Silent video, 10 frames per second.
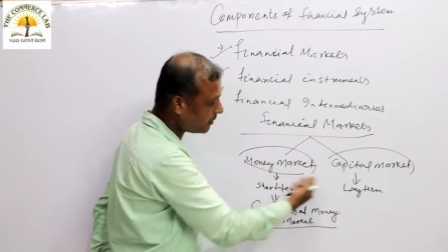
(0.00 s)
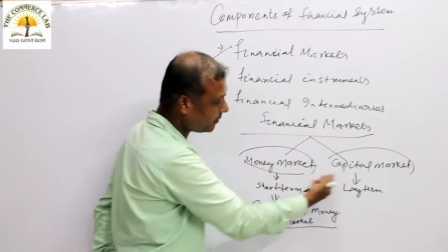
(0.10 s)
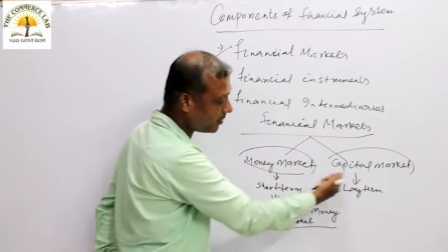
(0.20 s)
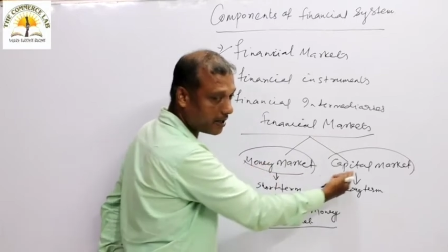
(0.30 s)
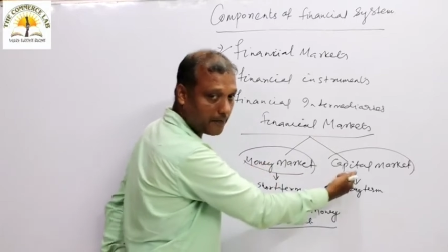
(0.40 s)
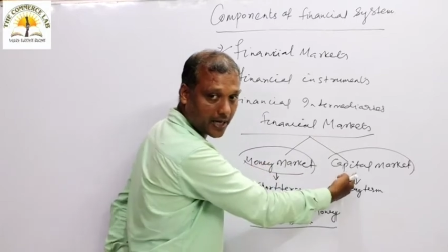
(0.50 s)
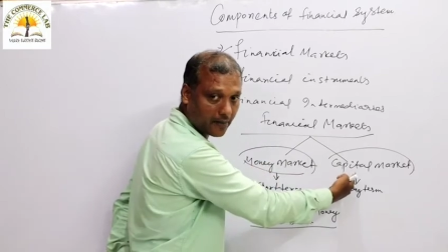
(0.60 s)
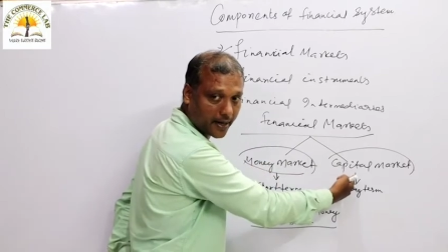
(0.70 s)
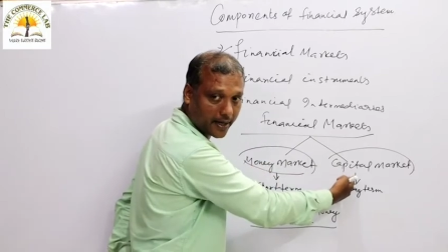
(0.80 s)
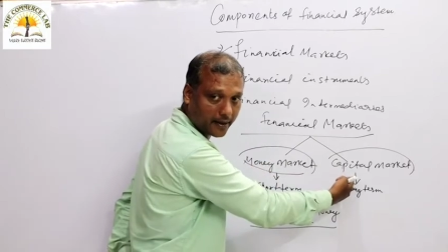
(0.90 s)
one will be your
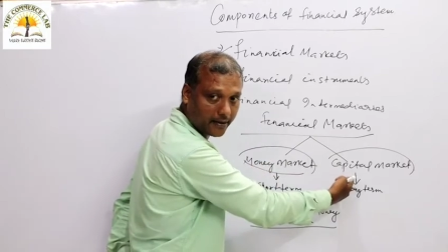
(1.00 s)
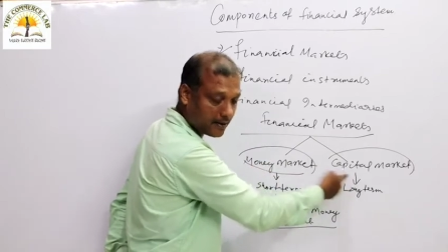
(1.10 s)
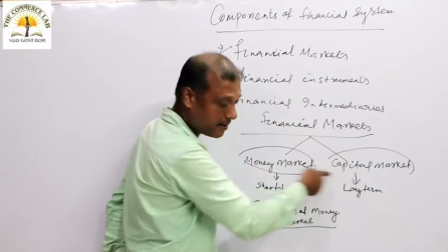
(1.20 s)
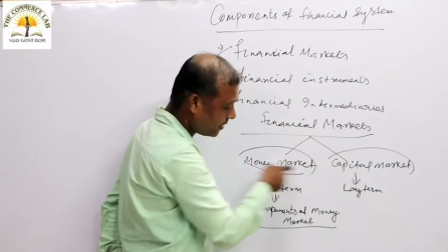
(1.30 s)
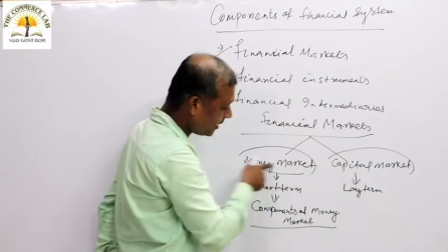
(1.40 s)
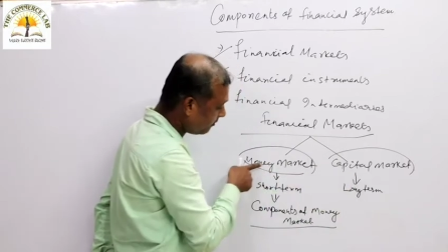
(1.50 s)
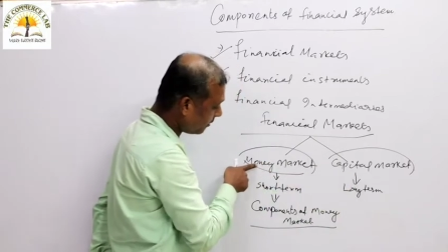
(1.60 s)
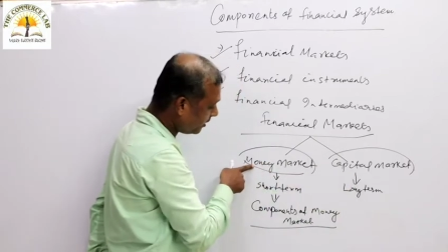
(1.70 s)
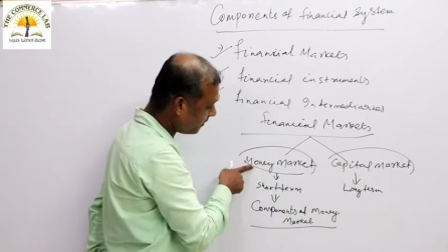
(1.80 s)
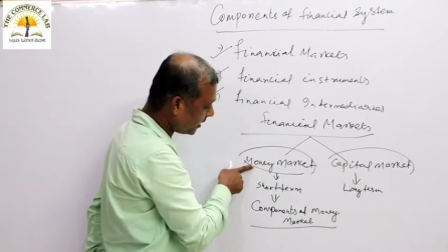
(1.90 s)
capital market.
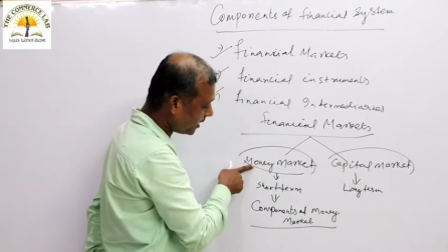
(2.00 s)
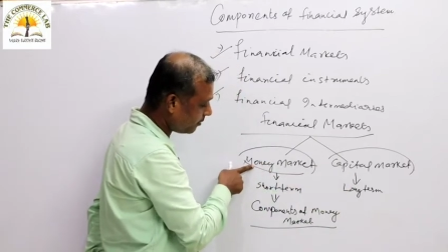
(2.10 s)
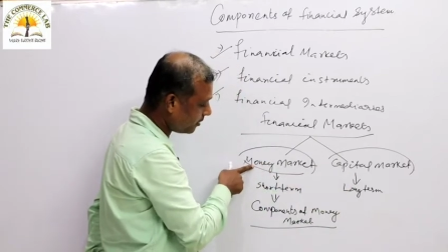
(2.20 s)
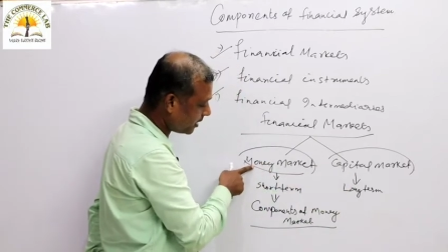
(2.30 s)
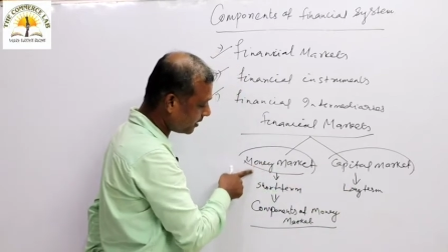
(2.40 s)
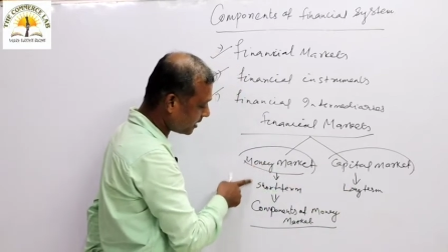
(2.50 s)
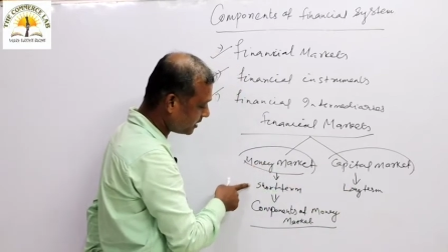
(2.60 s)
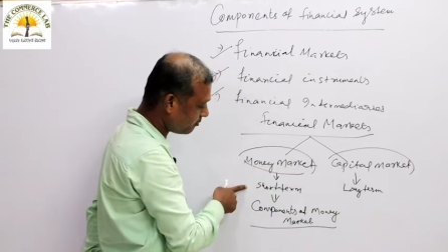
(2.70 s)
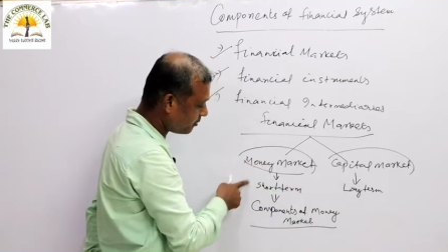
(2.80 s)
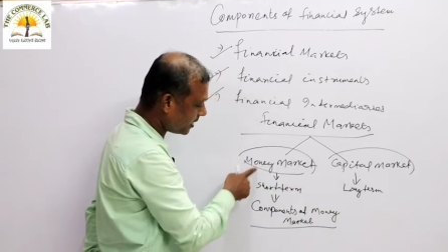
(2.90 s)
In money market, we are
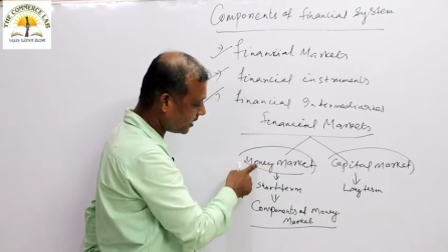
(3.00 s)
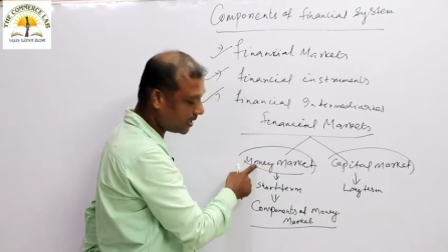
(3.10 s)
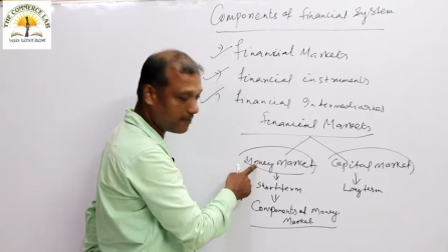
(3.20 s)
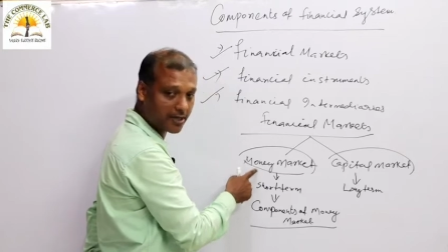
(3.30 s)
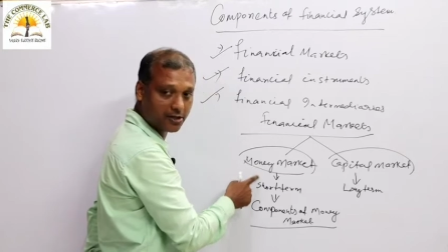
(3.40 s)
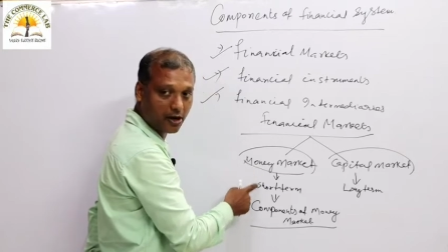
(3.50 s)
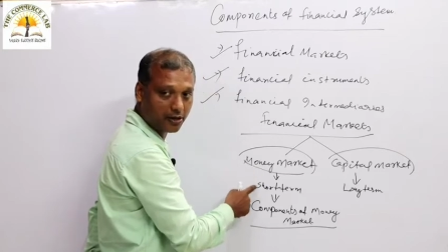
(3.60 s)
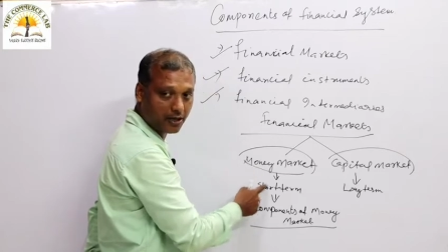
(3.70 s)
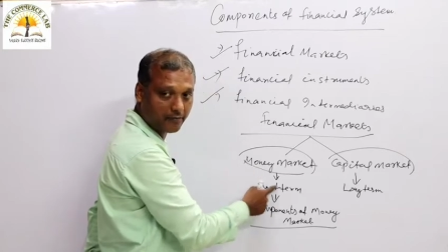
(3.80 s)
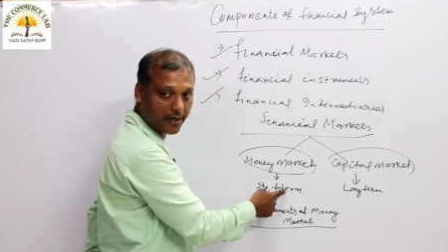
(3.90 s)
dealing with
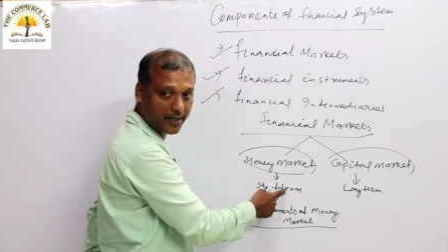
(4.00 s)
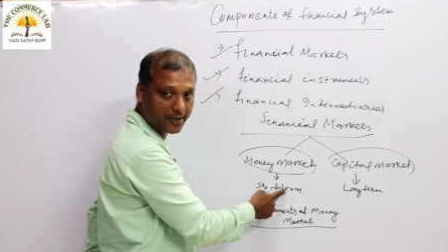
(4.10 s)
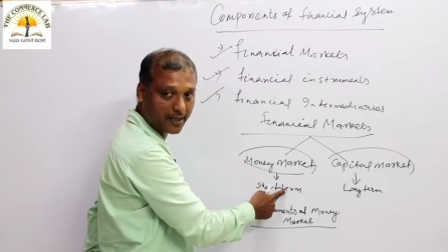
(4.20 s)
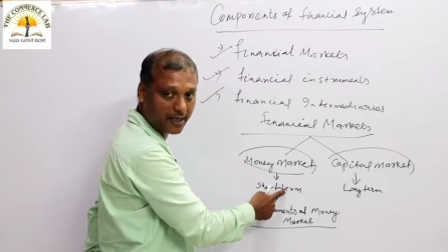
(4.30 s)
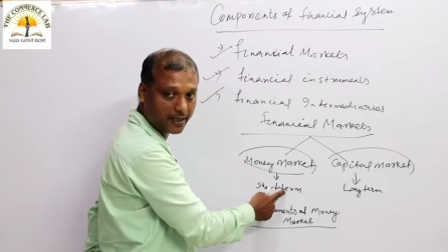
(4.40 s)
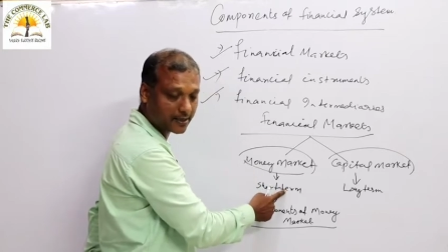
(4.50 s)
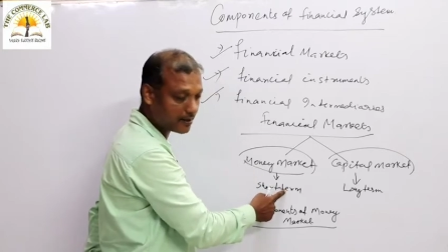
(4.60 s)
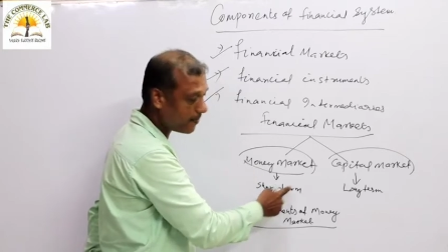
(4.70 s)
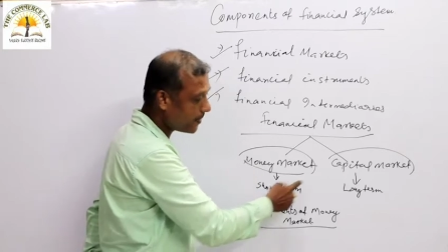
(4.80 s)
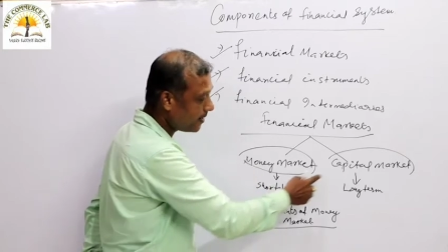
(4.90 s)
short-term financial
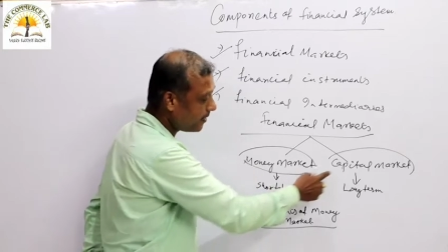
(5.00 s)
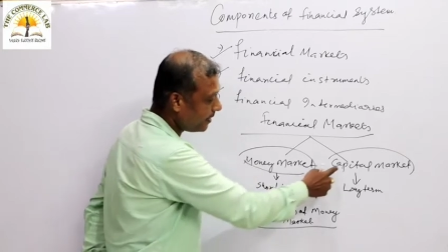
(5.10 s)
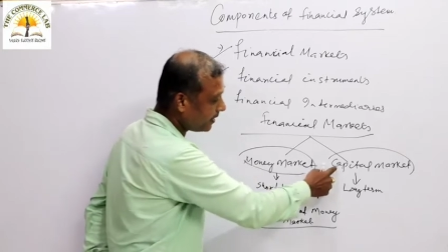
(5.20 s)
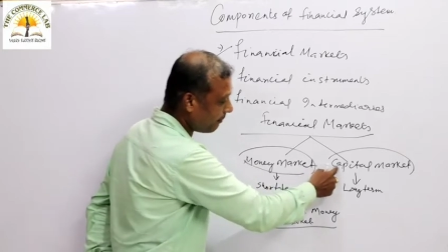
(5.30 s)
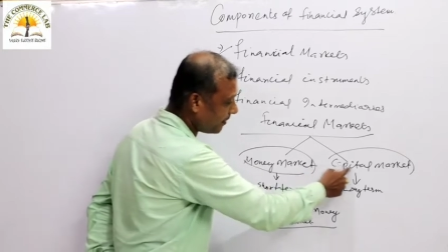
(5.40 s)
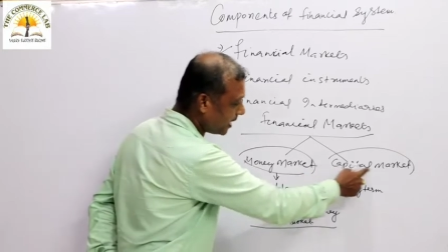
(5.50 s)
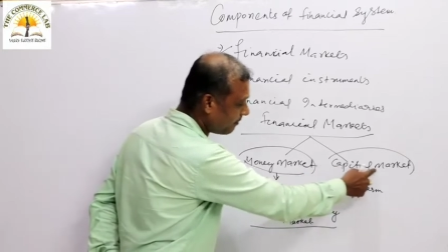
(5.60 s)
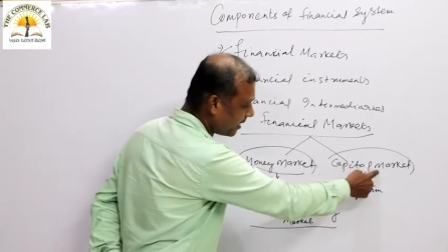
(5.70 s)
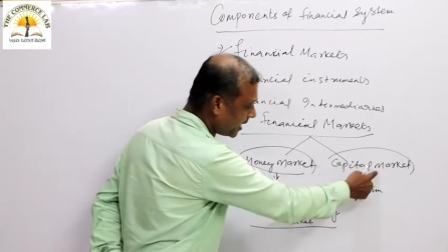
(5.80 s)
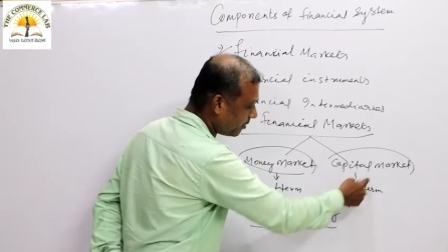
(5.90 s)
transaction. In
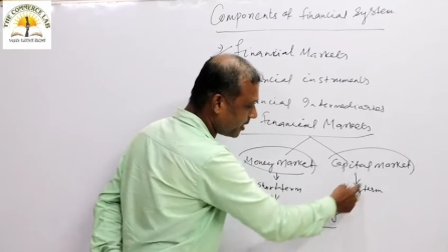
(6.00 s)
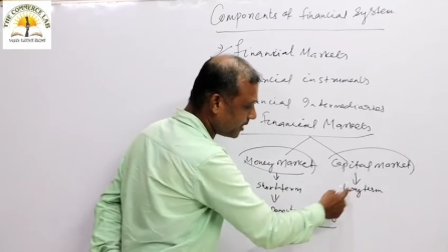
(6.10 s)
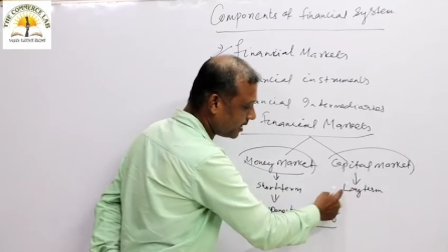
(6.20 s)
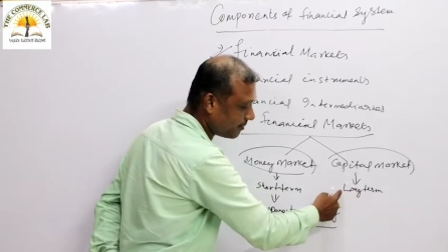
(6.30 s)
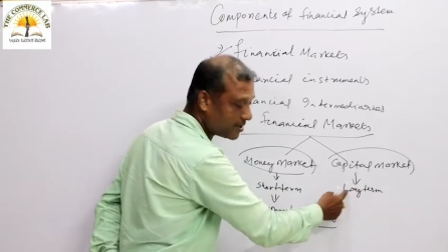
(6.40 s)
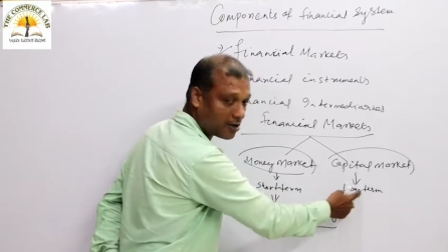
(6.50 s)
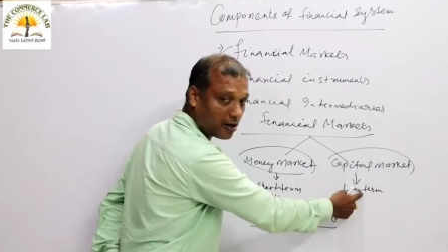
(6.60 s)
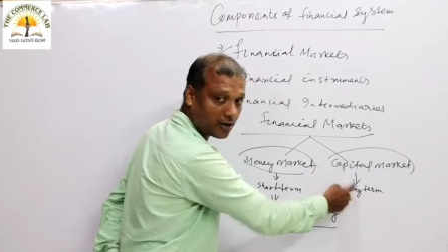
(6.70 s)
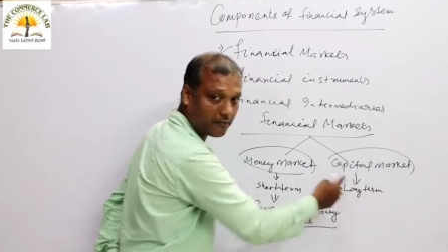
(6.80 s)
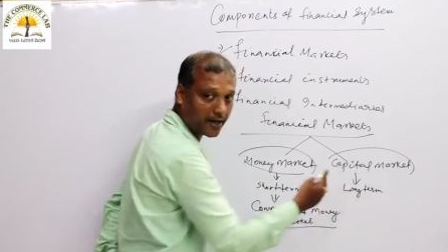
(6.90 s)
capital market, we are dealing with
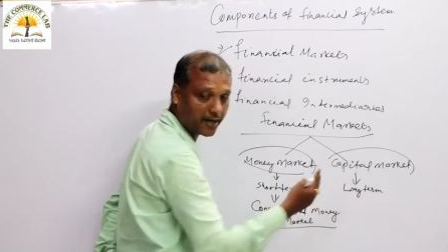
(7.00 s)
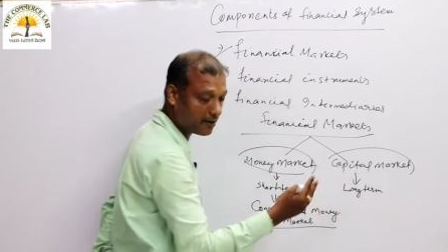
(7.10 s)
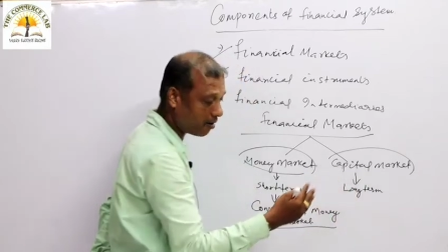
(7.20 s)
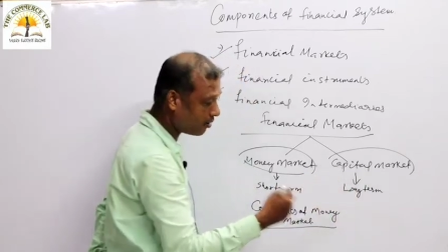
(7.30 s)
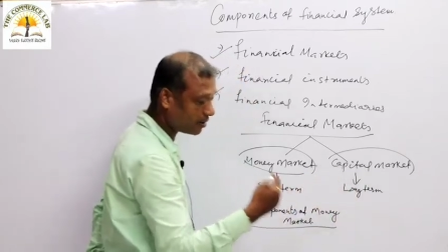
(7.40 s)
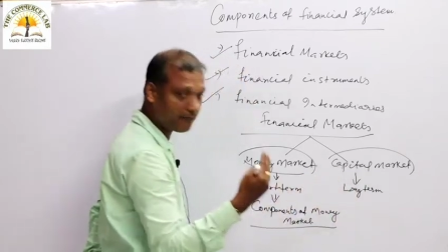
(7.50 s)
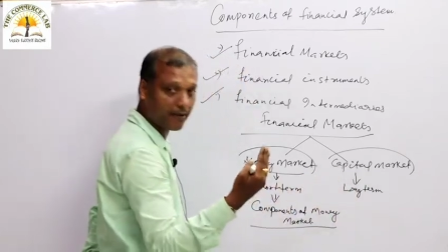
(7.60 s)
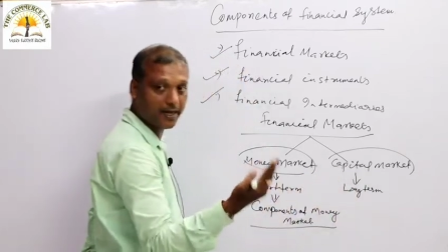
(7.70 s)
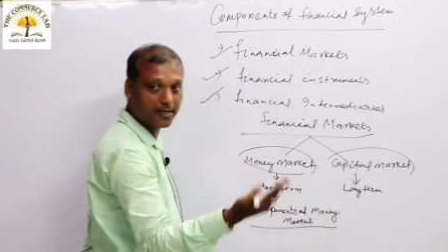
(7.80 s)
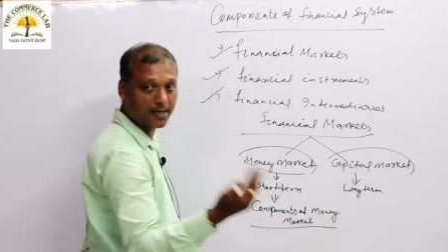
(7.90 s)
short-term
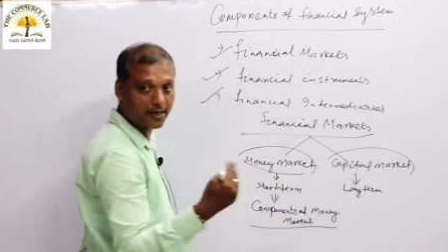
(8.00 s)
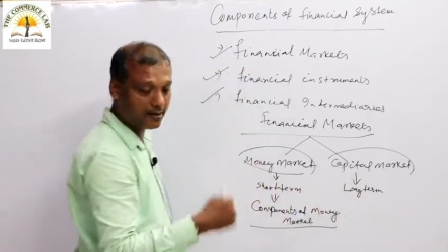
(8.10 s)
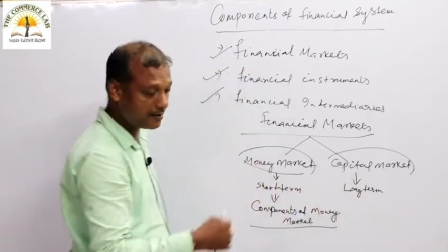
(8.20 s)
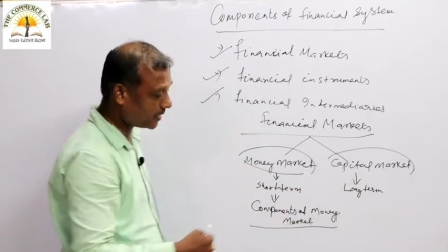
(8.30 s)
long-term financial